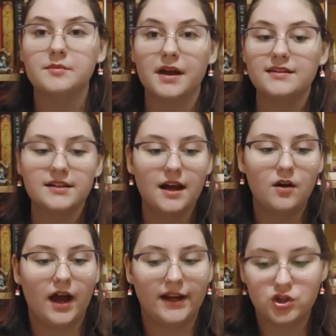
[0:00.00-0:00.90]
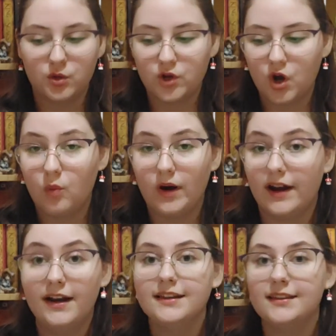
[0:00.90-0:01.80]
a mess now. I don't know
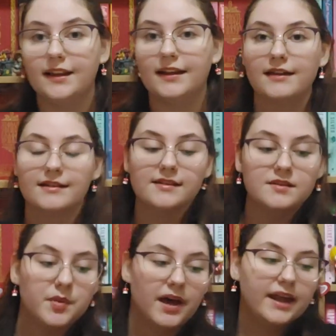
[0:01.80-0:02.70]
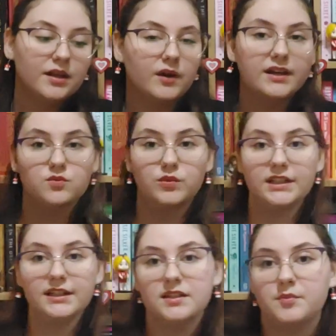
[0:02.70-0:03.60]
where anything is, but anyways, we
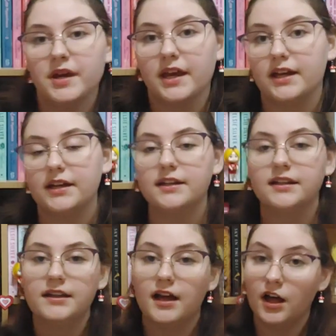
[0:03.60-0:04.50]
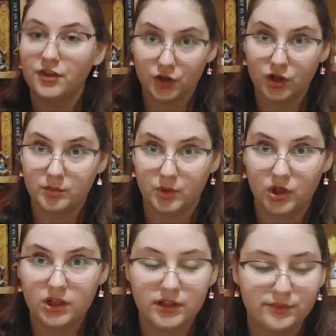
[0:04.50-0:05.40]
need to pick a third
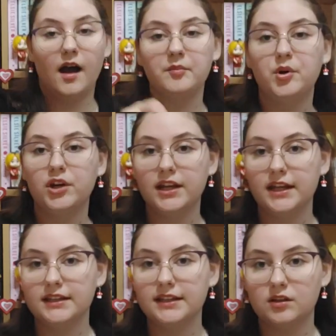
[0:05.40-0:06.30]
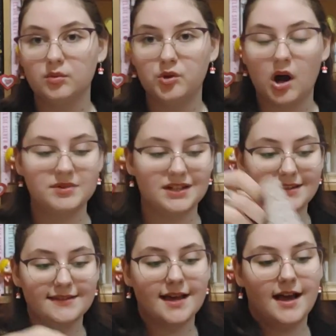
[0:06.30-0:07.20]
book. I'm putting the little prompt
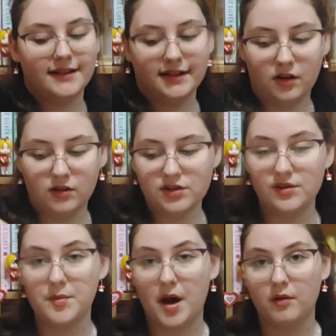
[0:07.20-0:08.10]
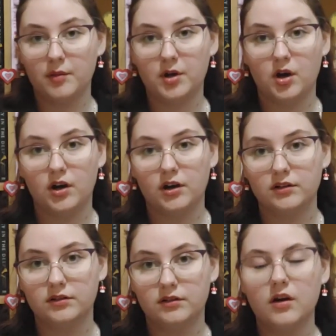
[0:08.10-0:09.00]
aside and also the power-up
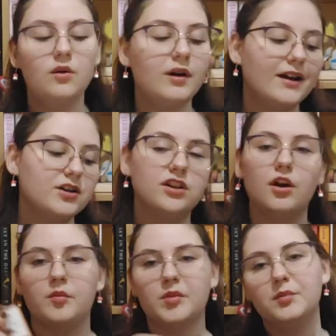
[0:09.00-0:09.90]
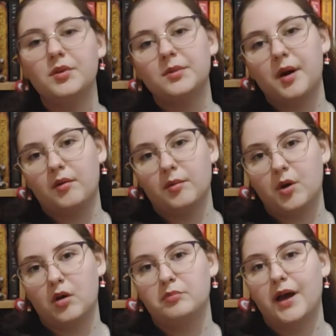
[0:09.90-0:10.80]
card. Oh, actually no, I'm gonna put the power-up
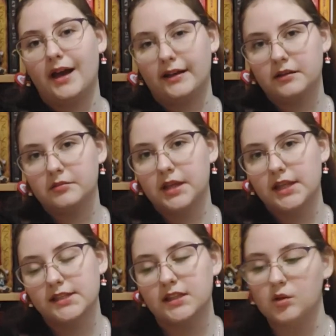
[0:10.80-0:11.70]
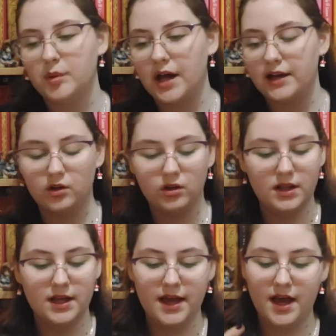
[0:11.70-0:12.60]
card back in its little pile
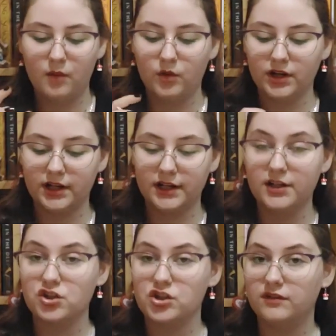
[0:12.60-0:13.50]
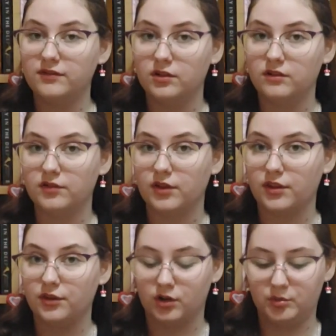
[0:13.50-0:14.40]
and we're gonna shuffle for the
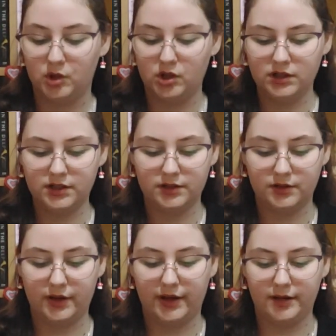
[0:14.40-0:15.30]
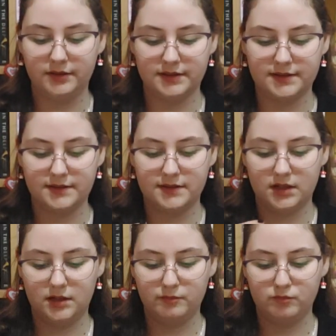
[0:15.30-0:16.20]
third book. Okay, let's
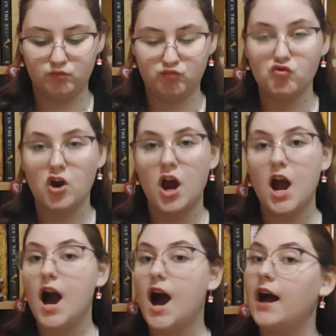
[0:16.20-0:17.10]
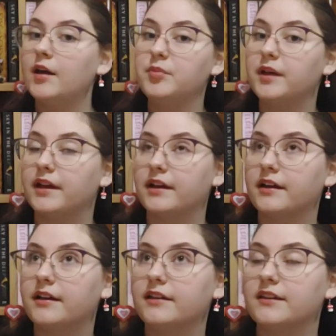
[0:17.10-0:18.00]
see. I pick
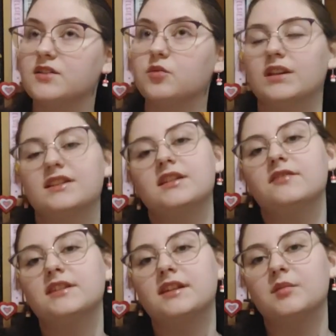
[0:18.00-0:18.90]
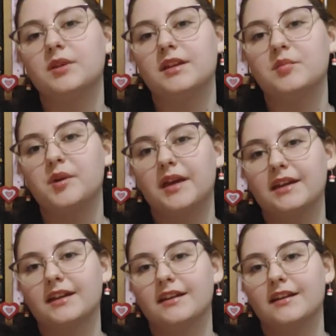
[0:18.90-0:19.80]
this one. Let's see if it's gonna be the
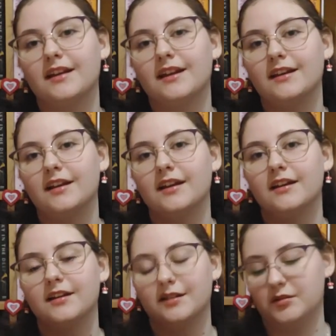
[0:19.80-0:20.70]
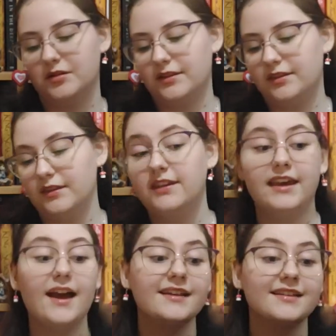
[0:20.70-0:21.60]
pink and, and, and
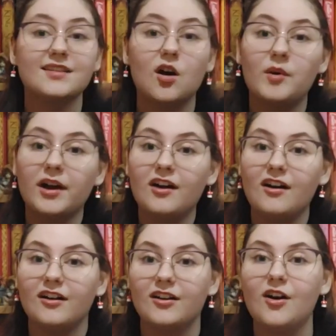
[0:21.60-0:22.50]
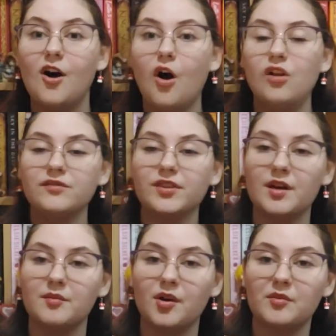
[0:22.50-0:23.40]
Yes. Oh my god. All of
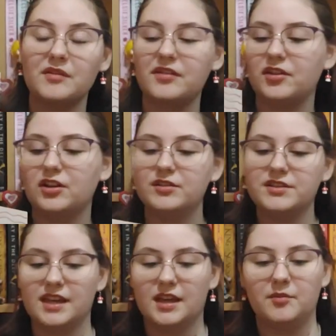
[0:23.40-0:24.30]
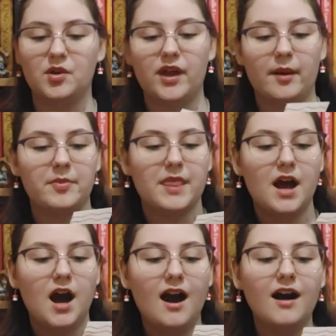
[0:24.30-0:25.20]
them are my favorite color scheme. Okay.
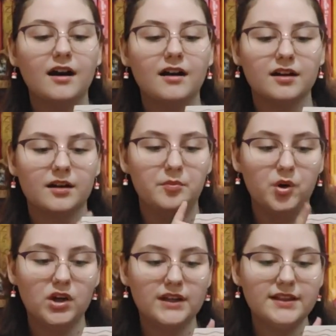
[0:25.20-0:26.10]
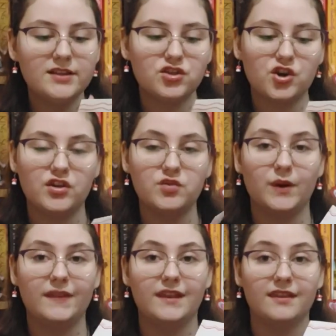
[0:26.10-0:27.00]
A uh, book that starts
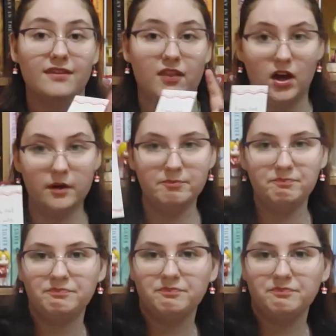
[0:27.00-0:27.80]
with the.